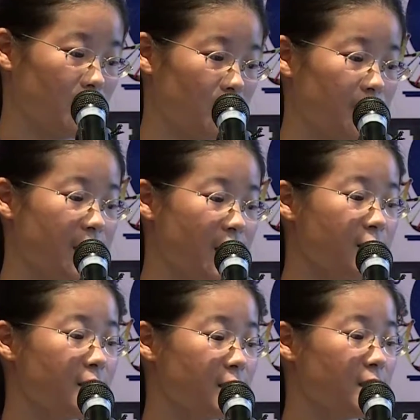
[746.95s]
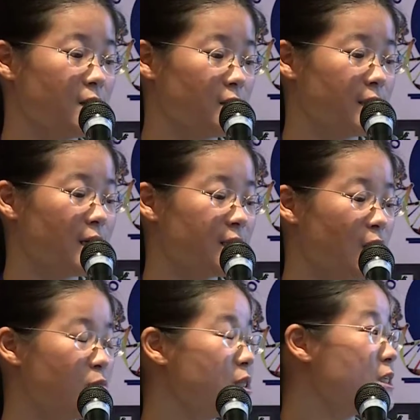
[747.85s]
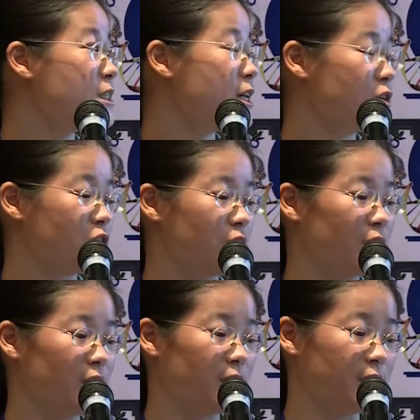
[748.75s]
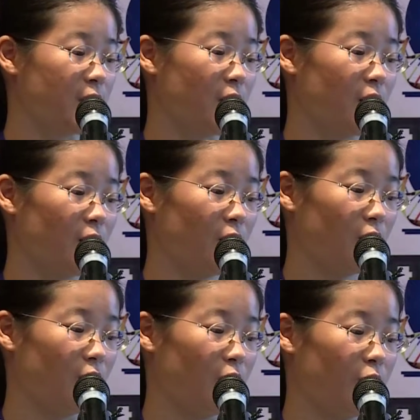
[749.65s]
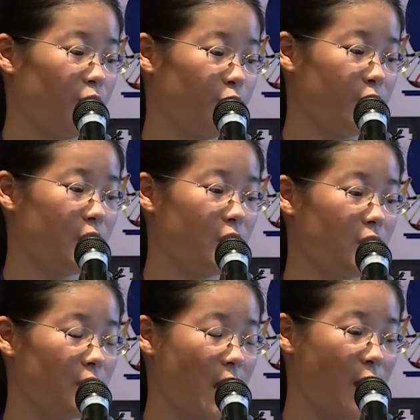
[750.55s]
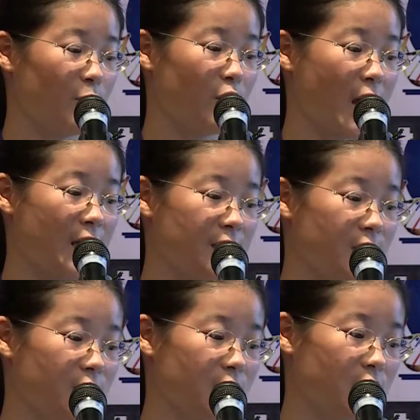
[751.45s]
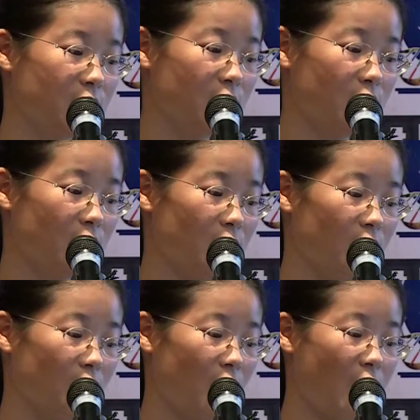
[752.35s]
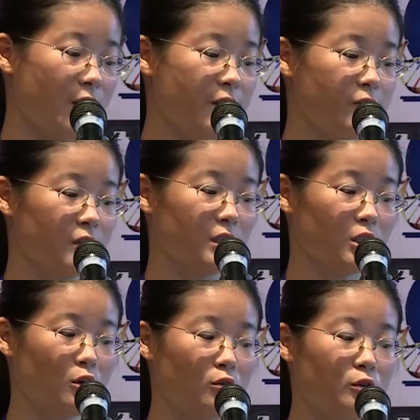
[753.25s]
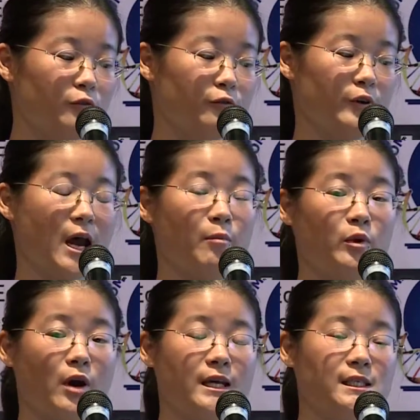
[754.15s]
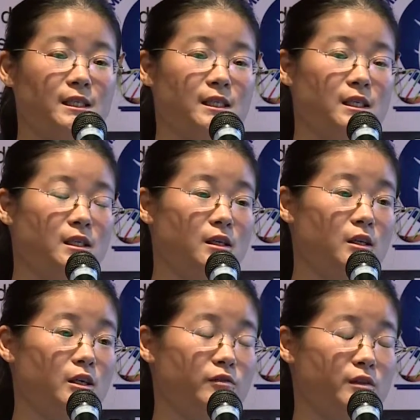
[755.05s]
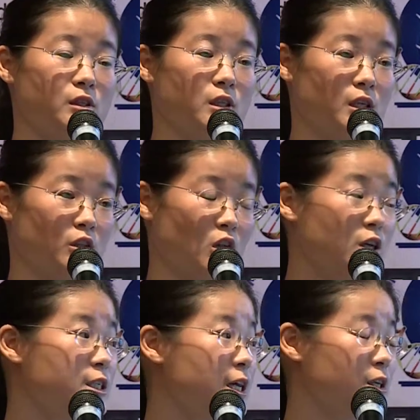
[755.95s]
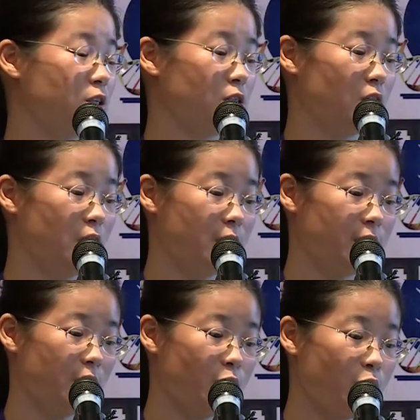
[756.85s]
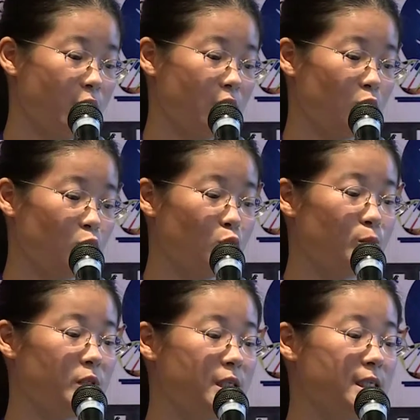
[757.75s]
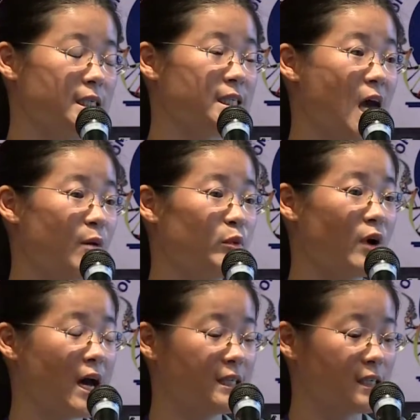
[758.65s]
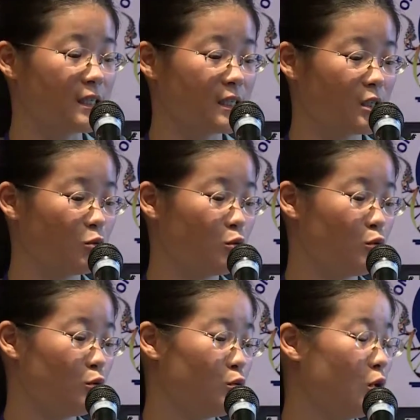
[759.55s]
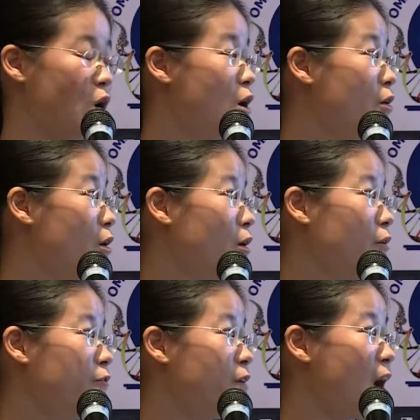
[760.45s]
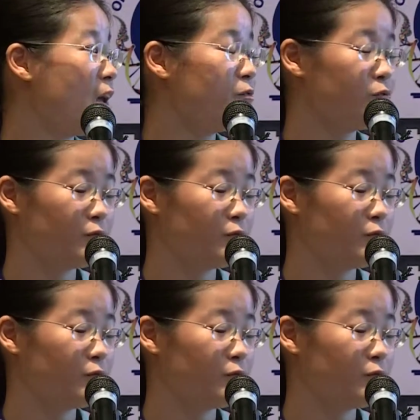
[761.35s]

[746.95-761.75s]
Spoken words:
there's something changed in the free amino acids. However, the total free amino acids in the leaves did not change. Then we grouped these amino acids to 5